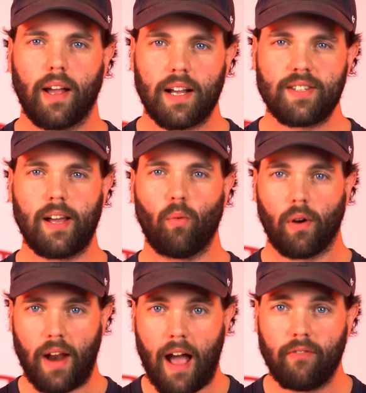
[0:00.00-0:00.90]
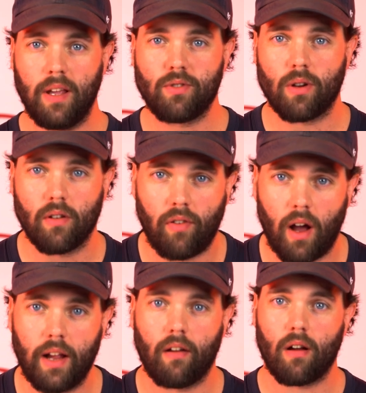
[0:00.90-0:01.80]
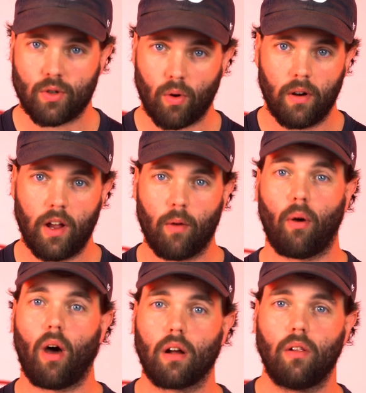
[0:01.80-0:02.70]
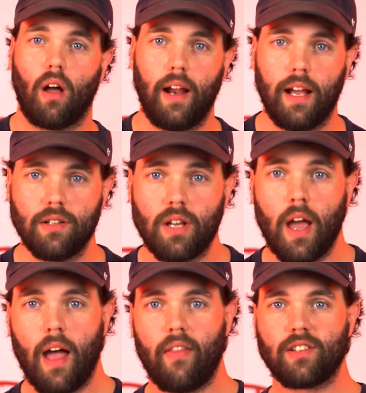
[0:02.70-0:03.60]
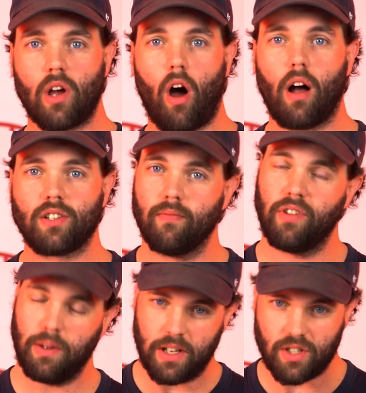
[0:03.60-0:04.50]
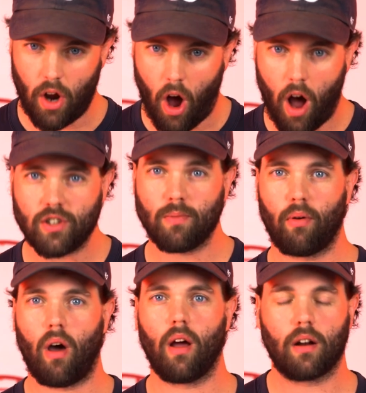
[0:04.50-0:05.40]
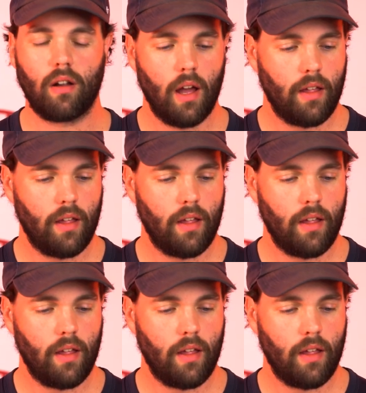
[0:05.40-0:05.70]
Like I said, we're now Veeam certified here, our Storinator product line is, and that's awesome. Veeam is an awesome product.